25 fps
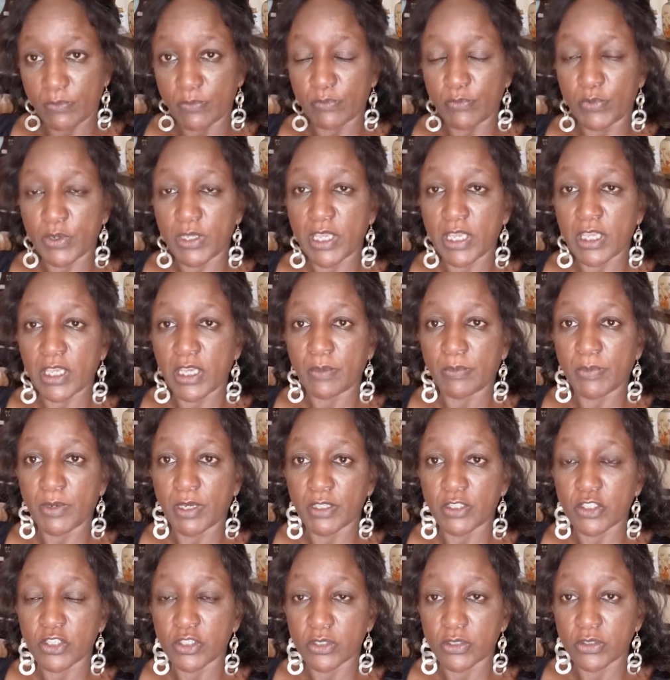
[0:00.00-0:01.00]
bringing up our
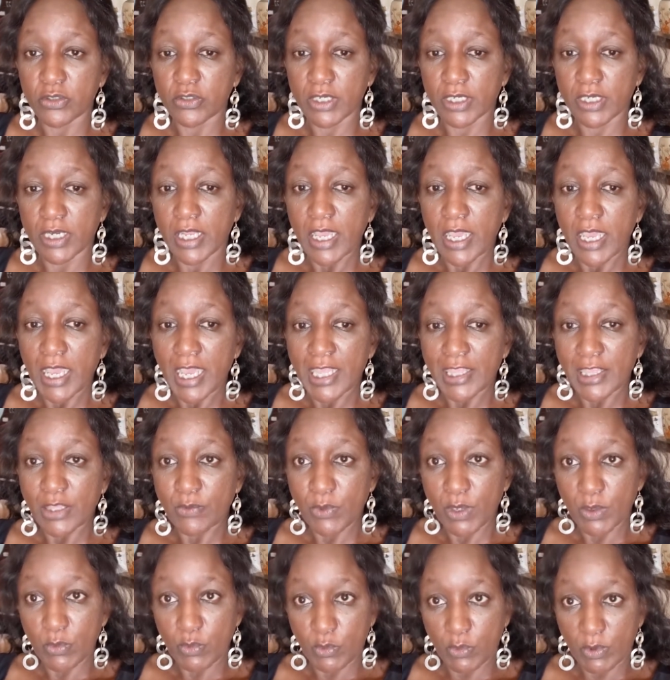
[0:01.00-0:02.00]
children and the way
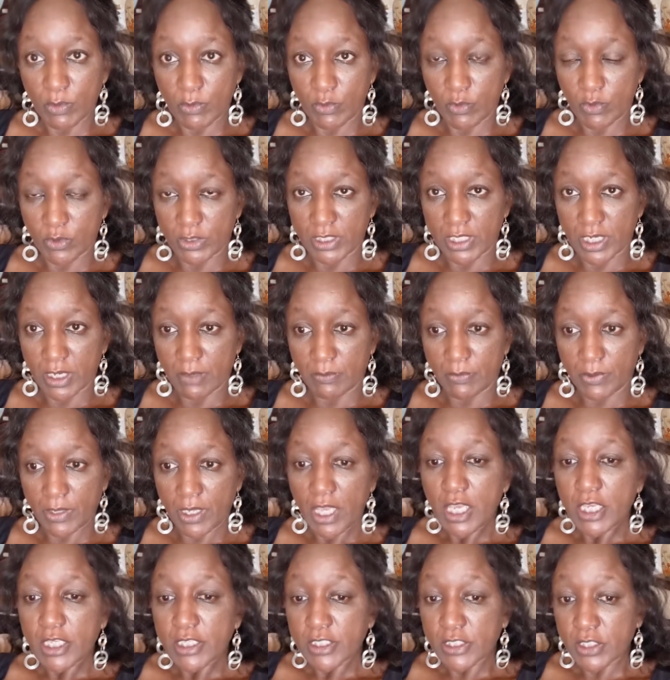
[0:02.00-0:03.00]
we were brought up.
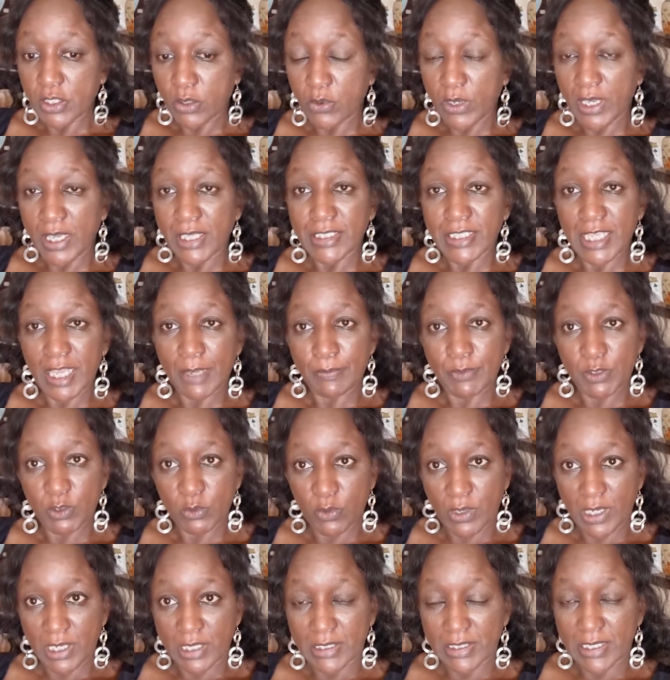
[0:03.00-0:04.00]
So it's up to
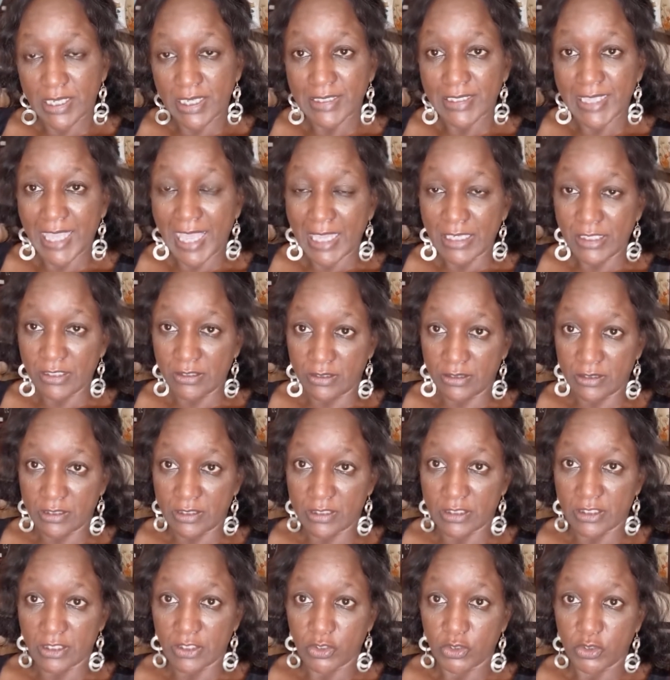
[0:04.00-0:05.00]
us as
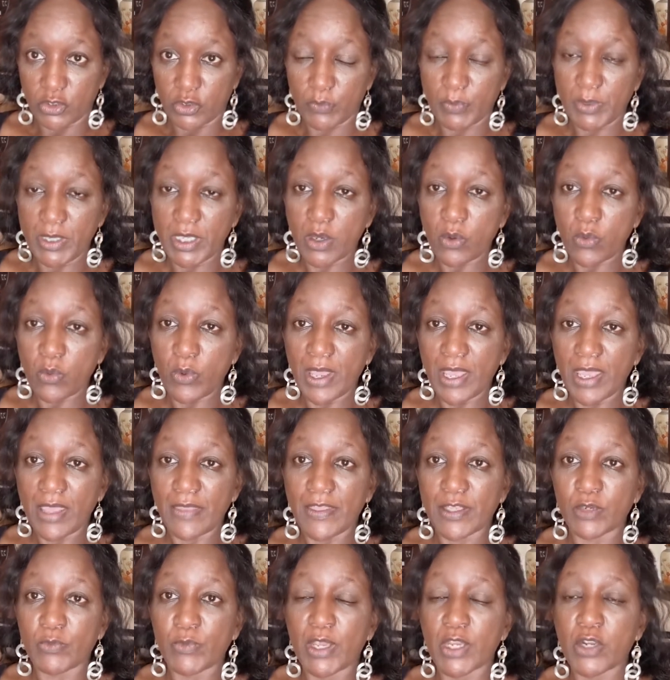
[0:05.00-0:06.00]
adults to be aware
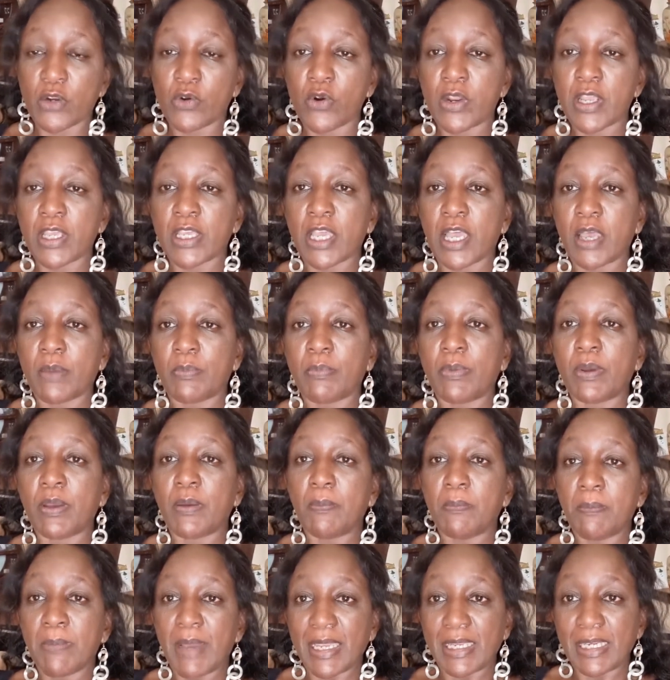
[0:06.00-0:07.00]
that we are growing up
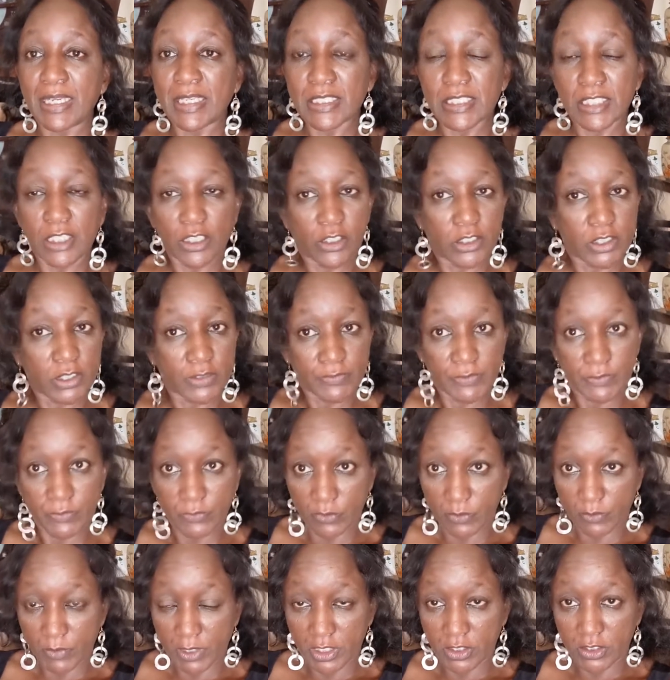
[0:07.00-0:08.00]
minus a lot of
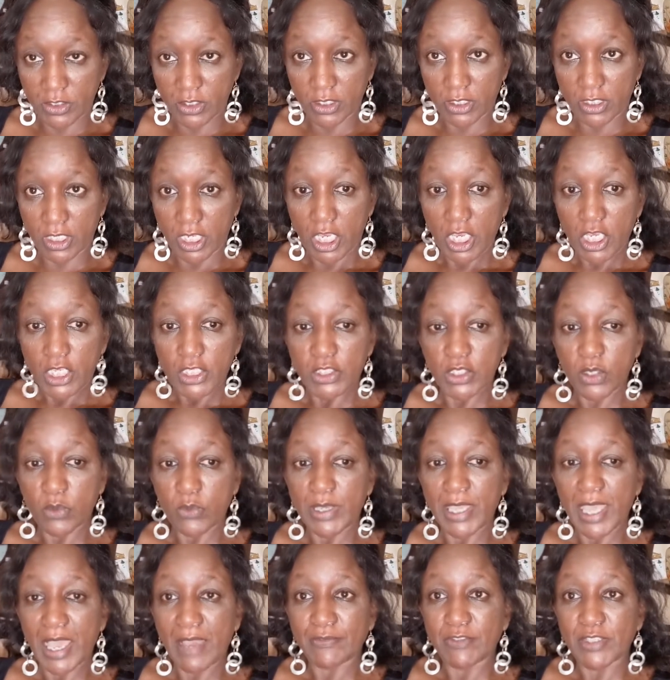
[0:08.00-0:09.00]
information. So we
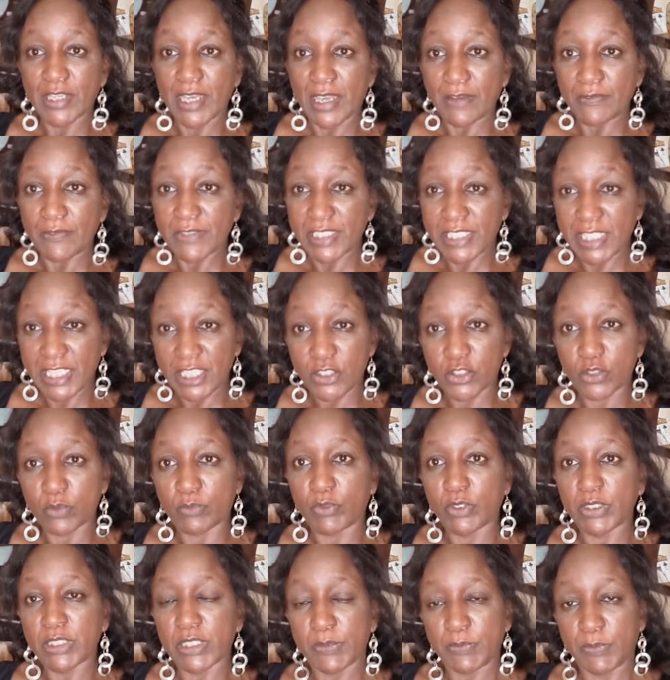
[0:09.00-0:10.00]
have to have teachable
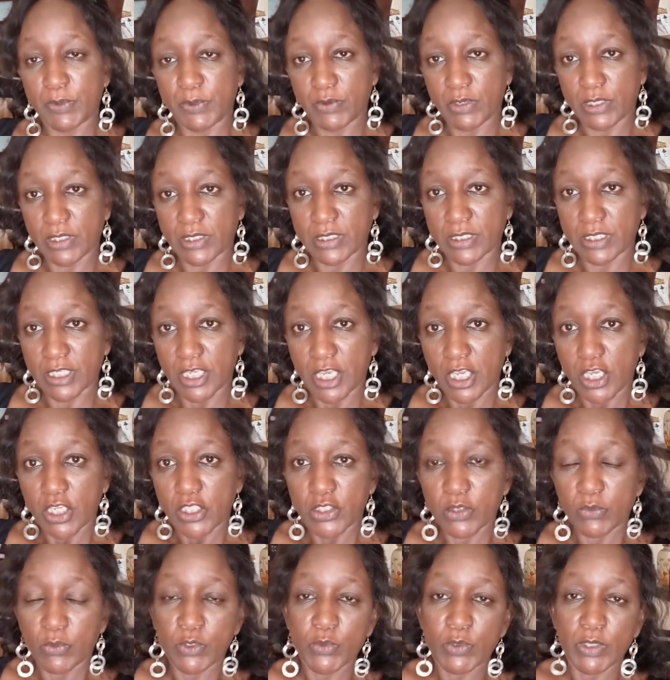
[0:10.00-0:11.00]
spirits. So
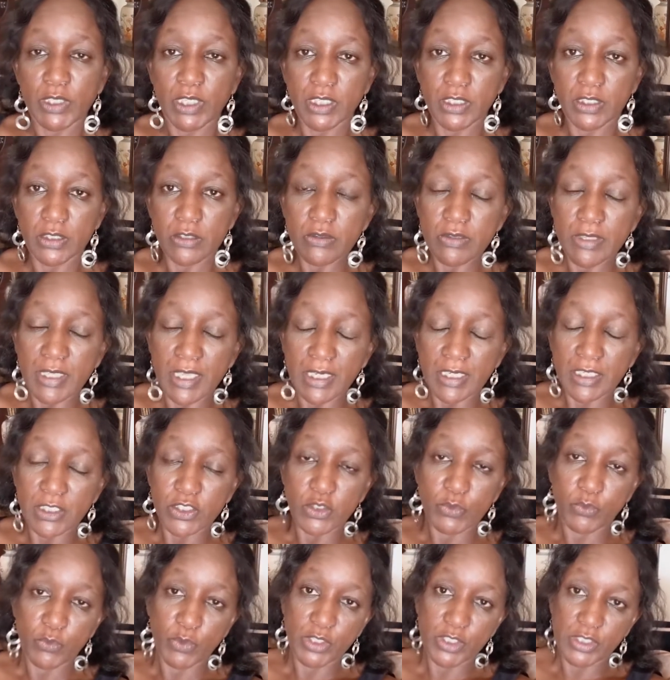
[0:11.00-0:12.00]
what we can do then to
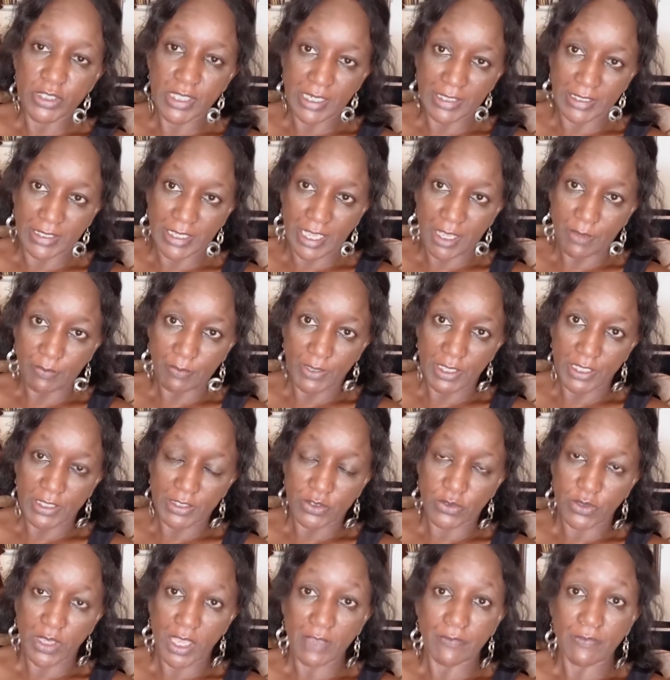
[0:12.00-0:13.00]
bridge that gap is
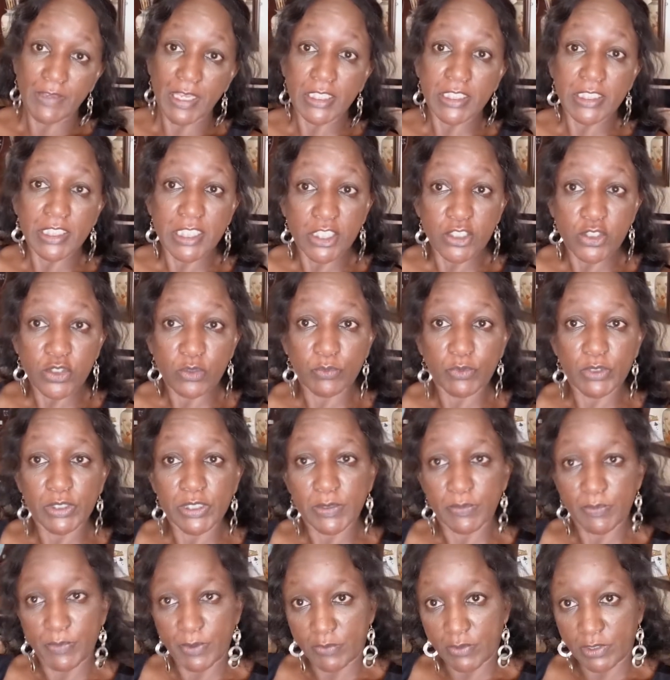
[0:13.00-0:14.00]
to have a teachable
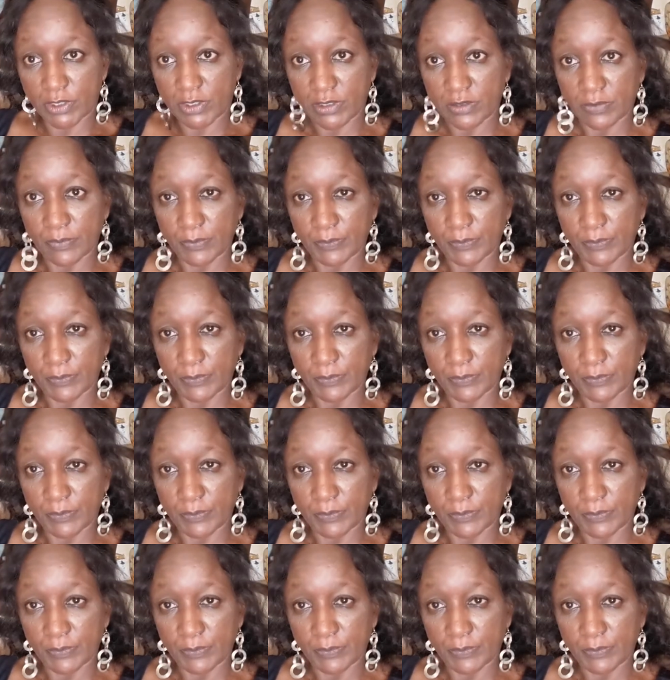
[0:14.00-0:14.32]
spirit.